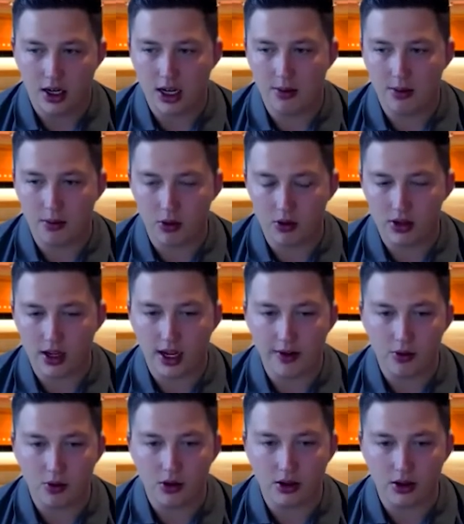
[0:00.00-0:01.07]
I'm not saying
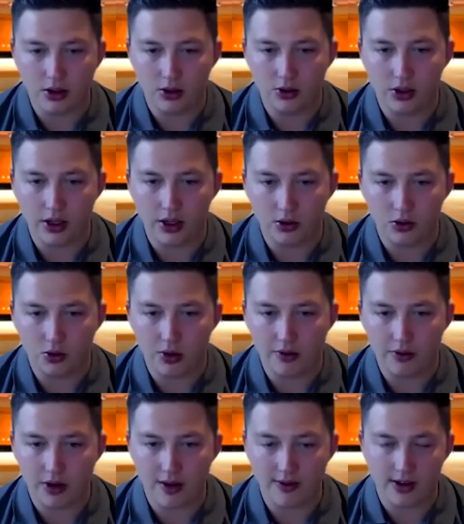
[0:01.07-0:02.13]
everyone can do deals
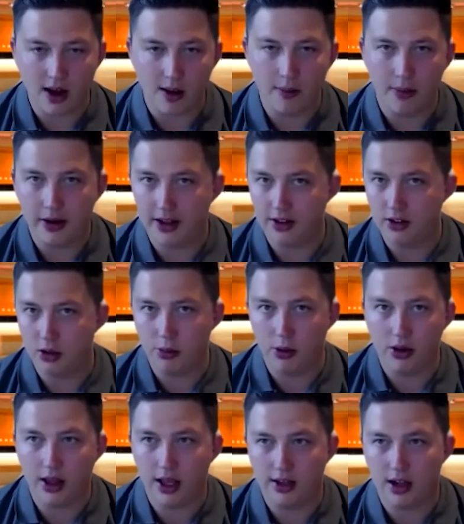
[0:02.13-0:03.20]
with other companies to
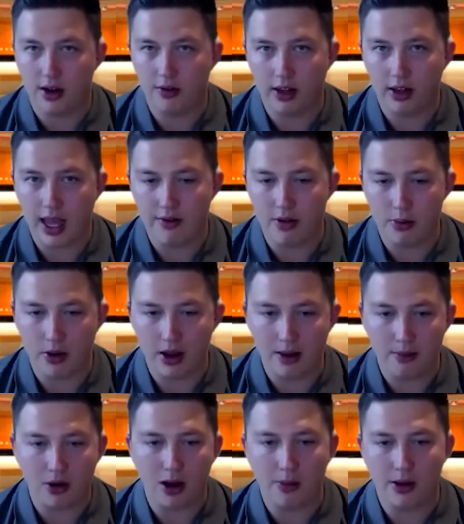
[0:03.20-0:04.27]
put their stuff together, but
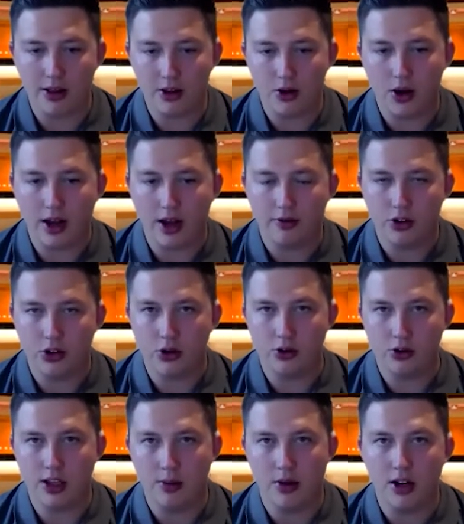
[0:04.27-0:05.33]
it might be that you have two
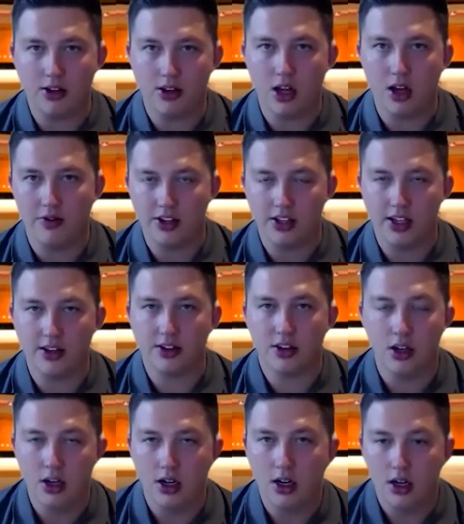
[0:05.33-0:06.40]
similar services
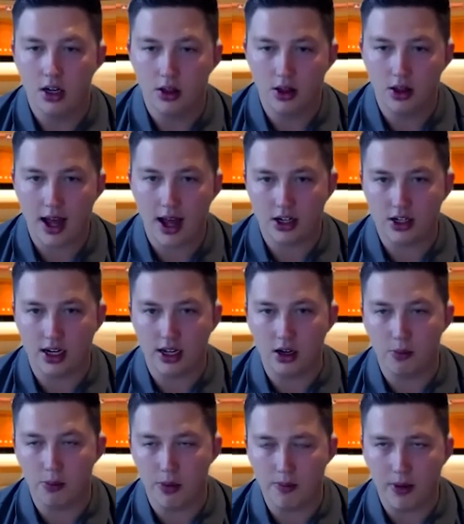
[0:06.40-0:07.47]
that actually
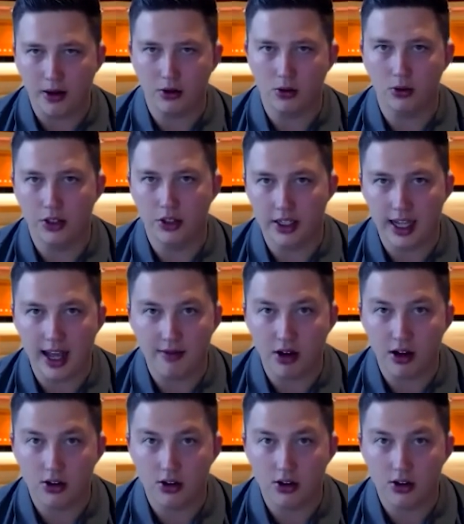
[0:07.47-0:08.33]
could be bundled together.